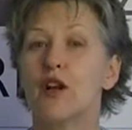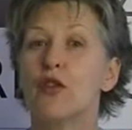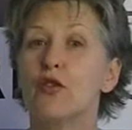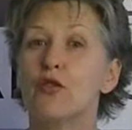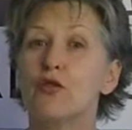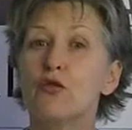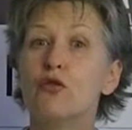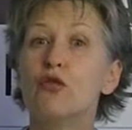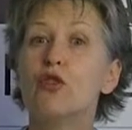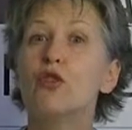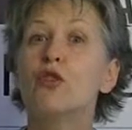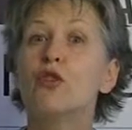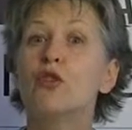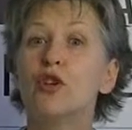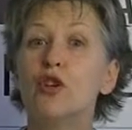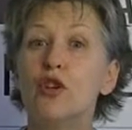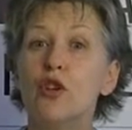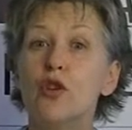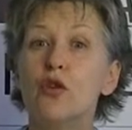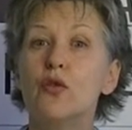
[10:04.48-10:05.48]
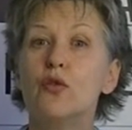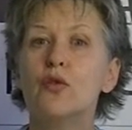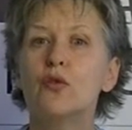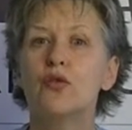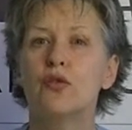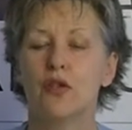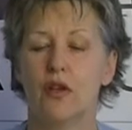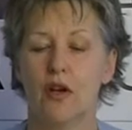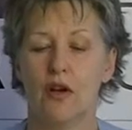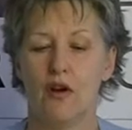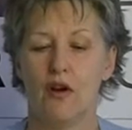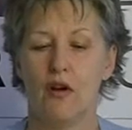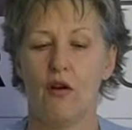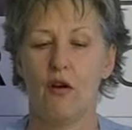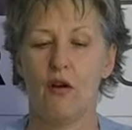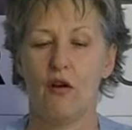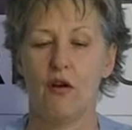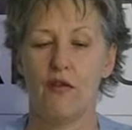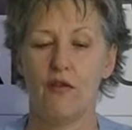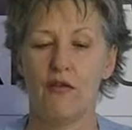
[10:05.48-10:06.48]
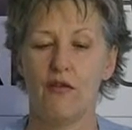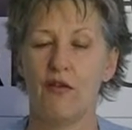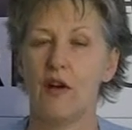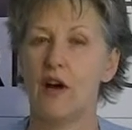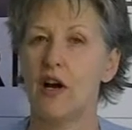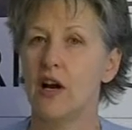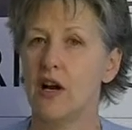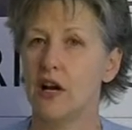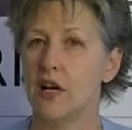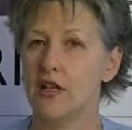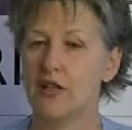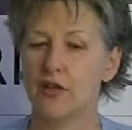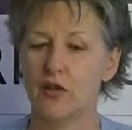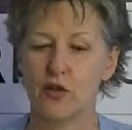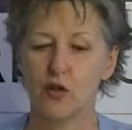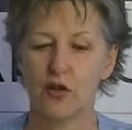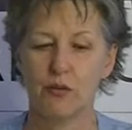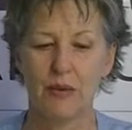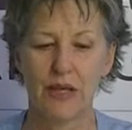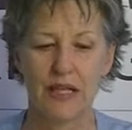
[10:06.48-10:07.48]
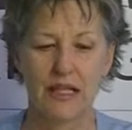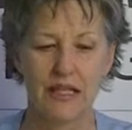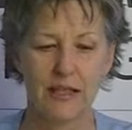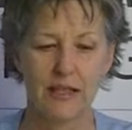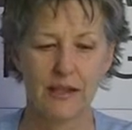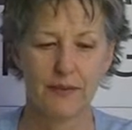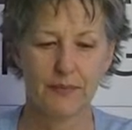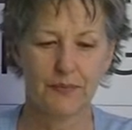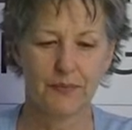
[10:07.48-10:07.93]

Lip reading: through the use of social media.